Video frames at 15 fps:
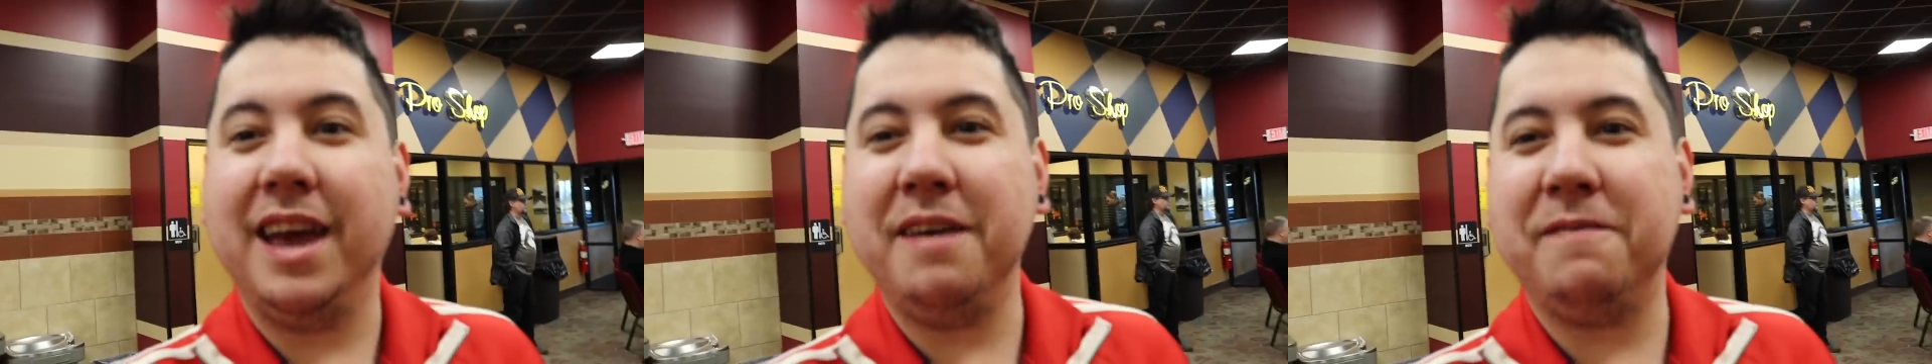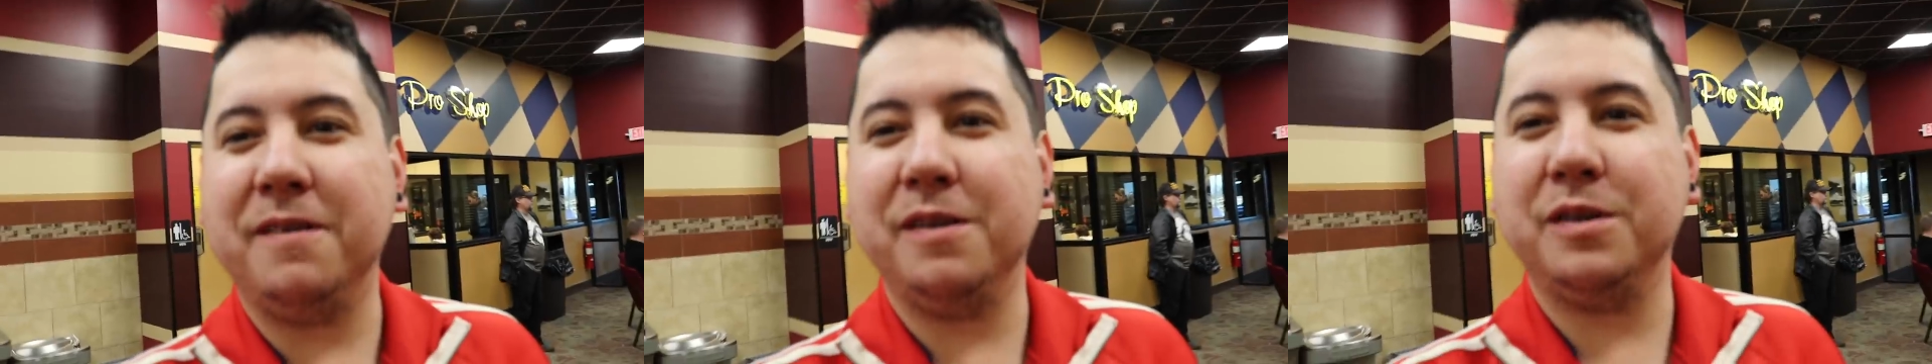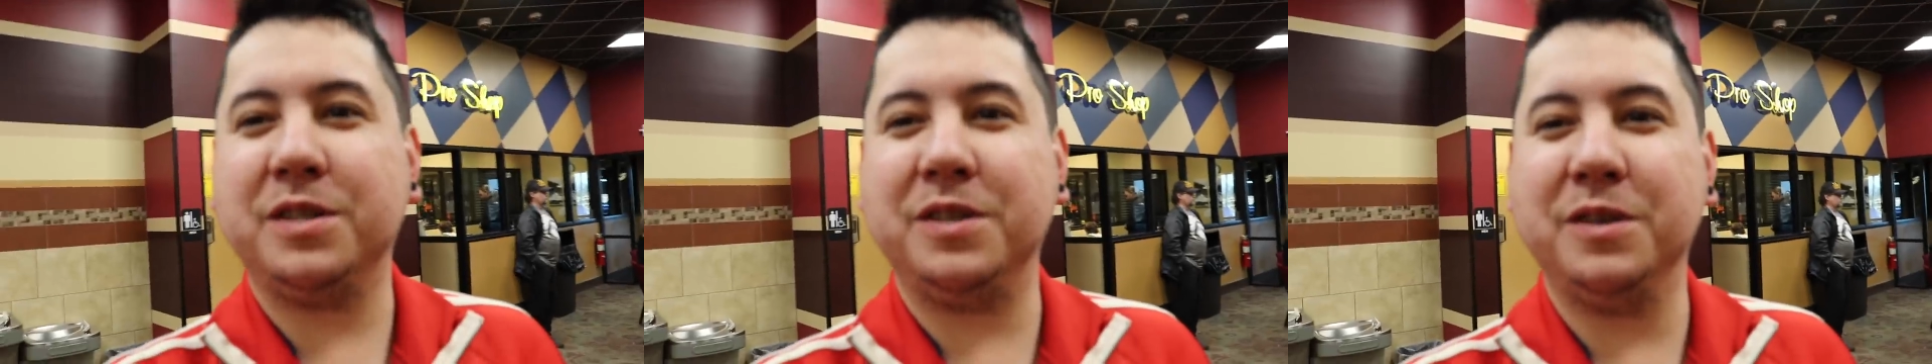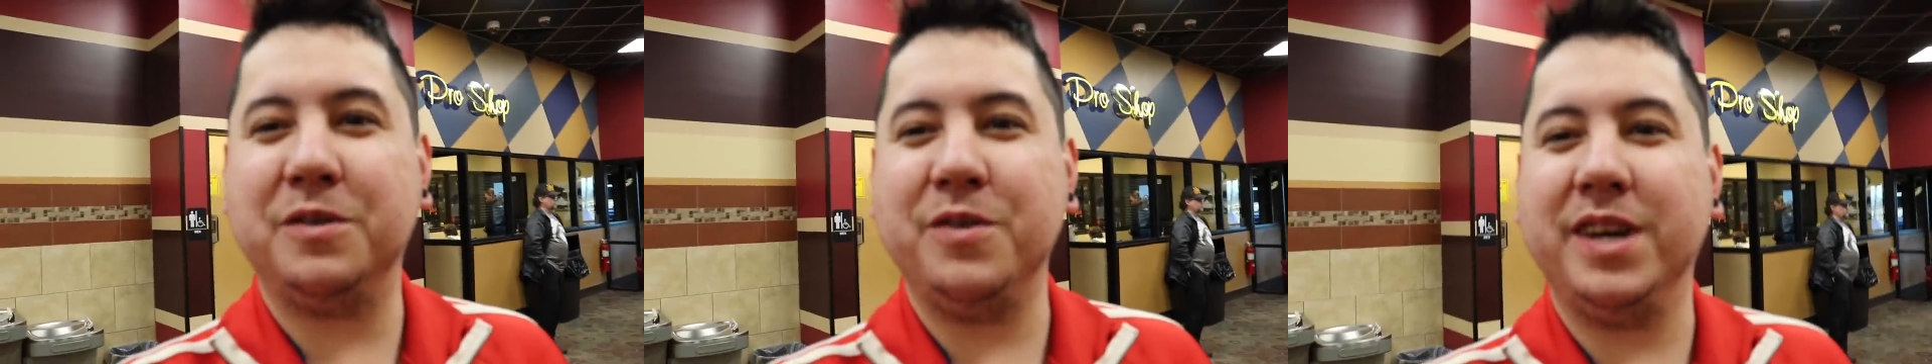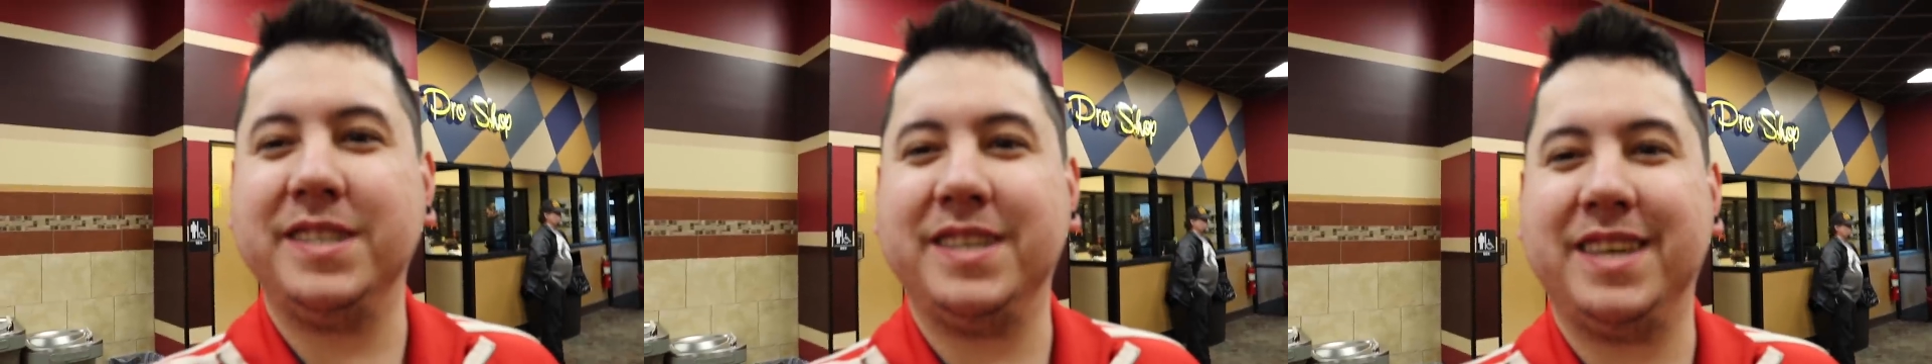Hey folks, look
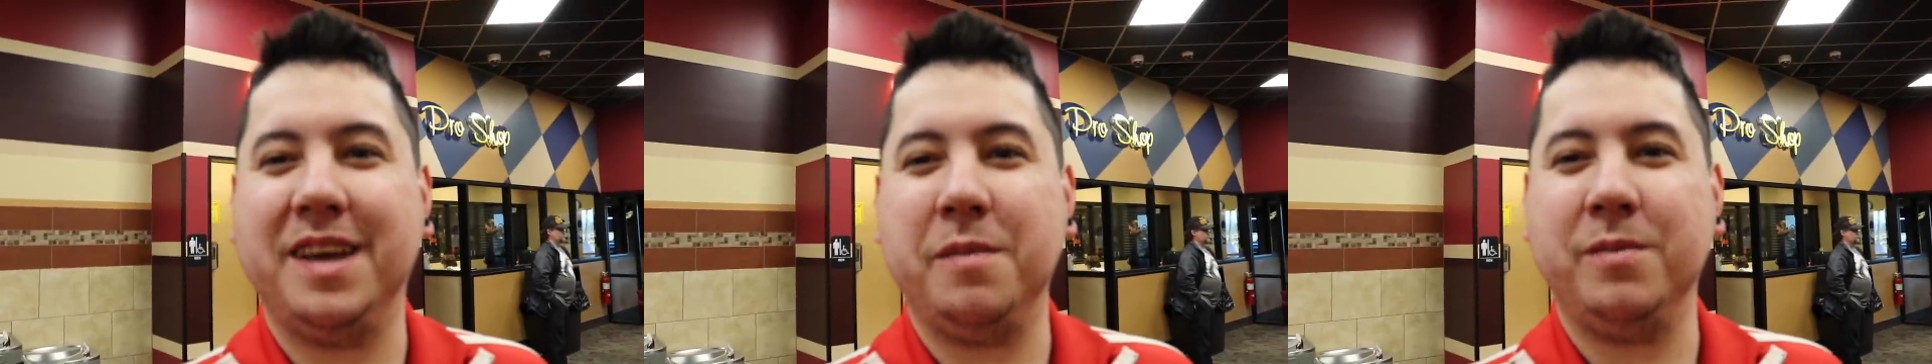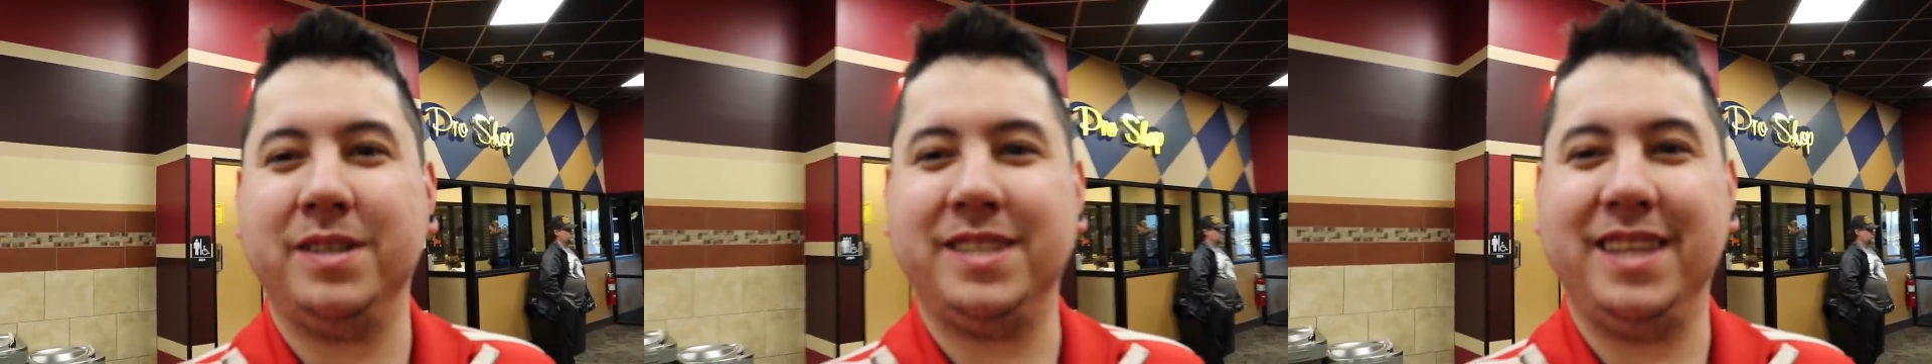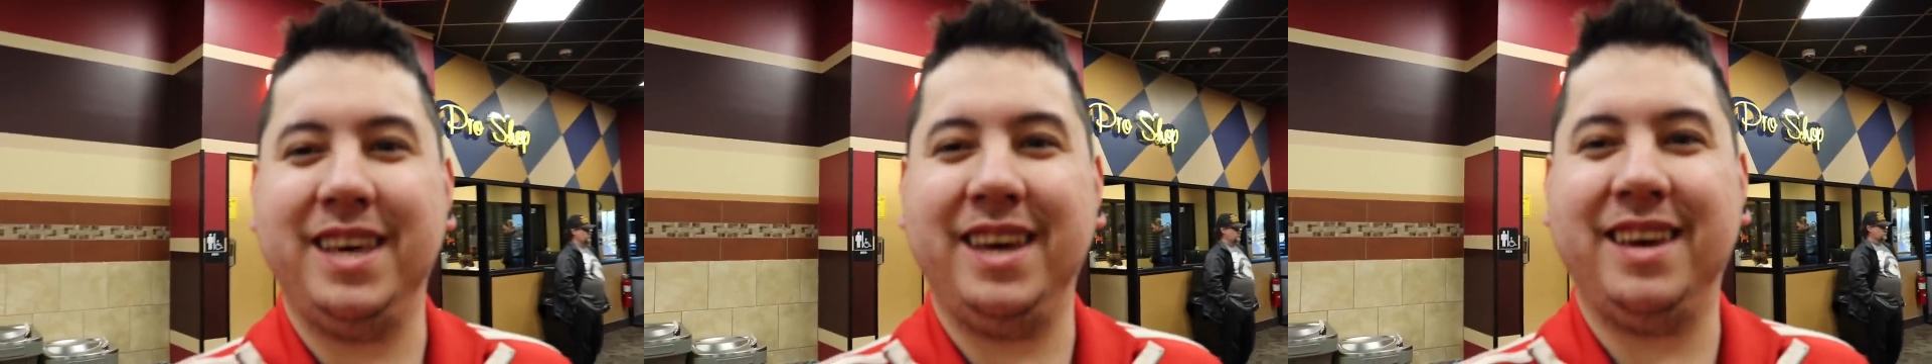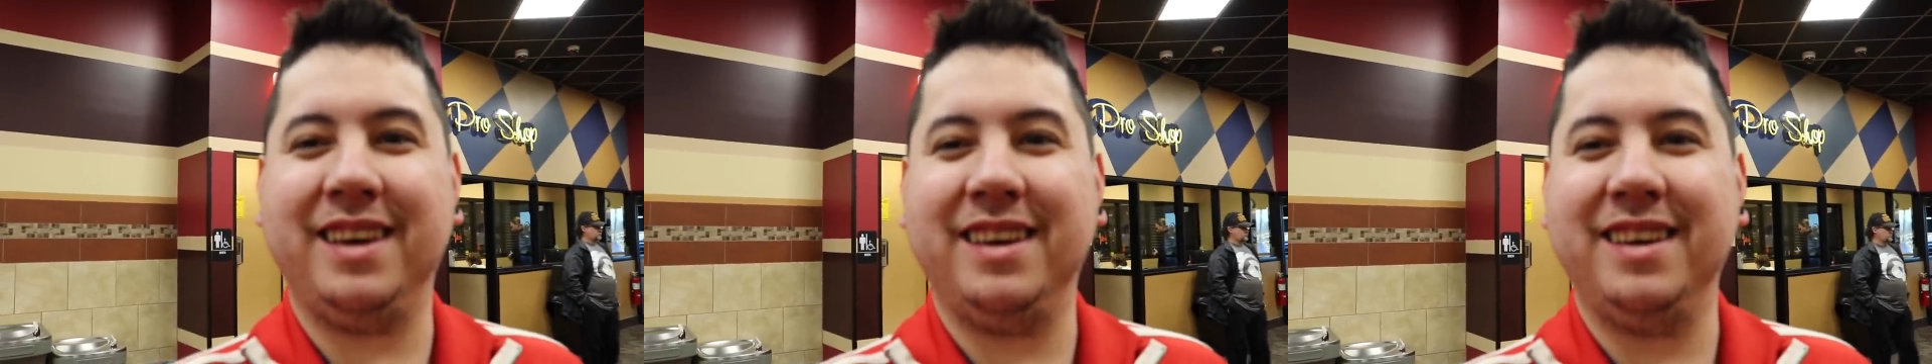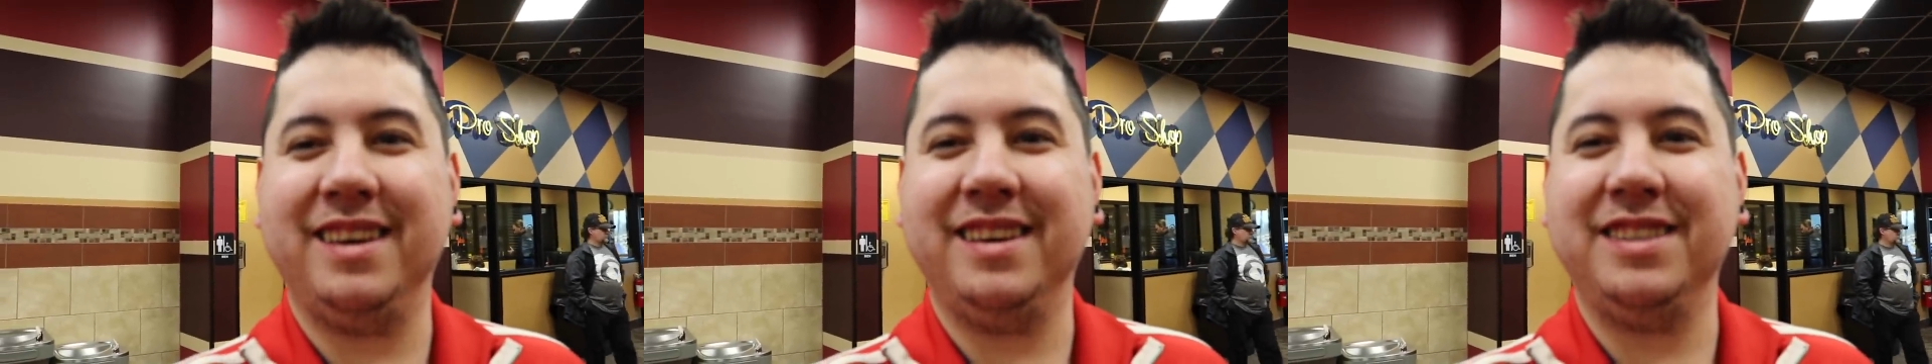who has the camera today.
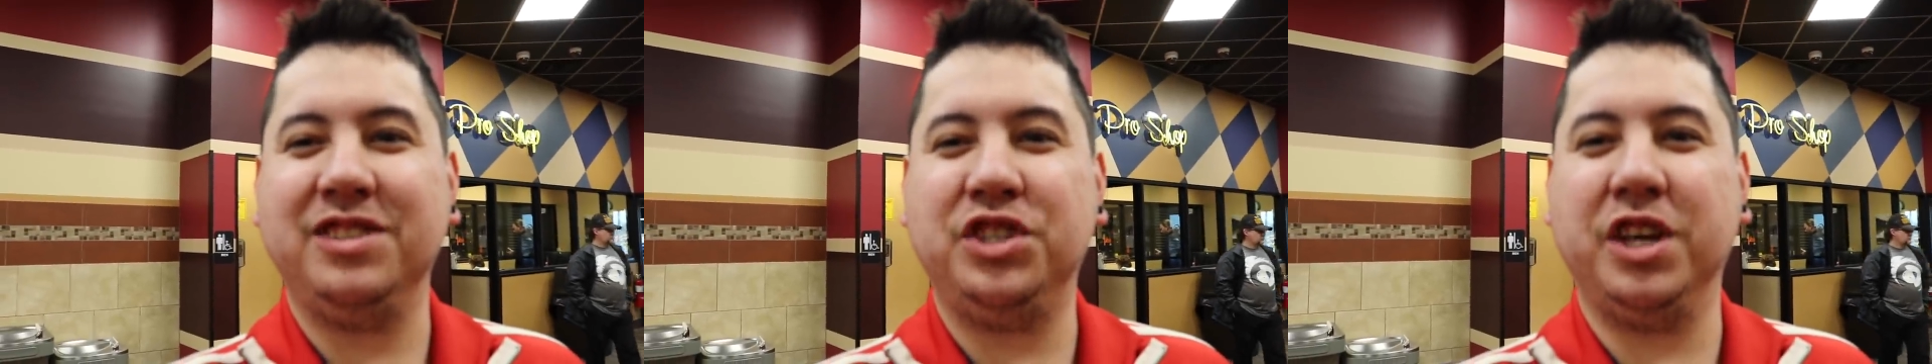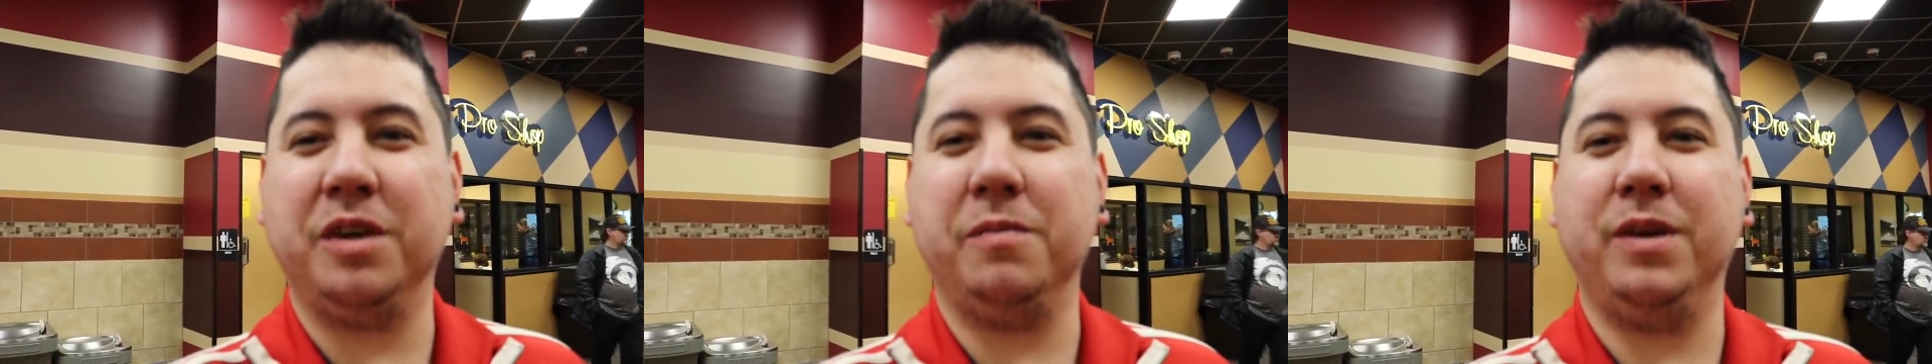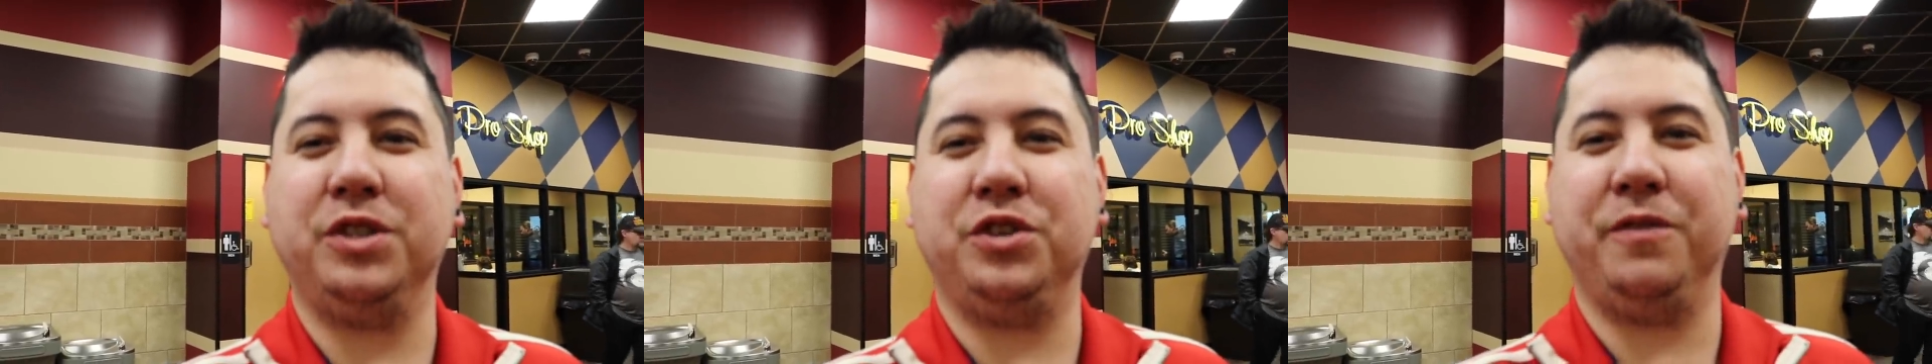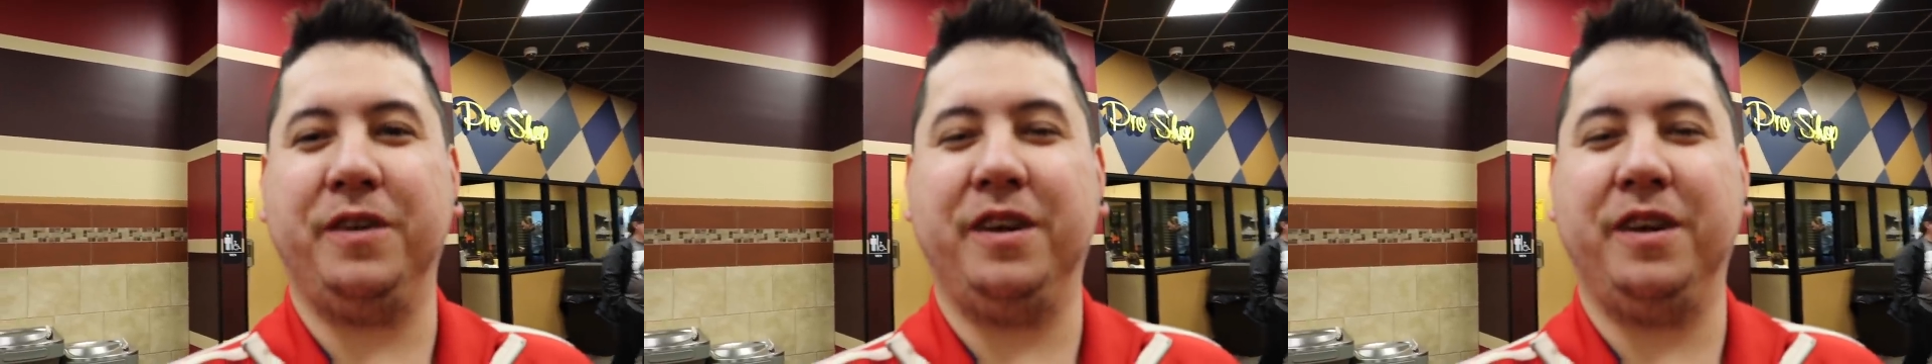Jacob Butcher